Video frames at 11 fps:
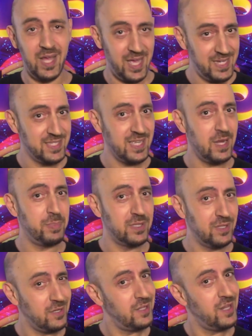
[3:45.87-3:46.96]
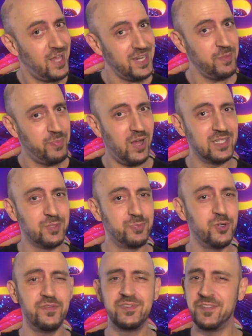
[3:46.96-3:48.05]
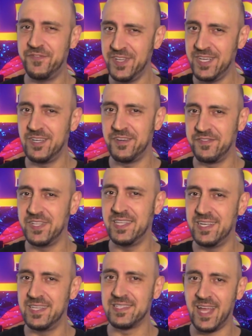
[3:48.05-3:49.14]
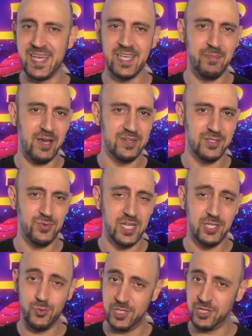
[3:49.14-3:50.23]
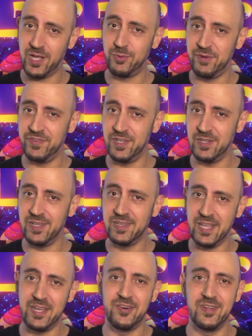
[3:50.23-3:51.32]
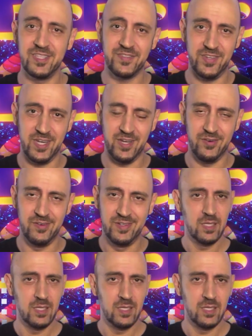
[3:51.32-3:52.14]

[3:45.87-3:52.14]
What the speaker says: I set up a little honeypot to prove definitively that he's lying about his reach, which I'll reveal later in this video.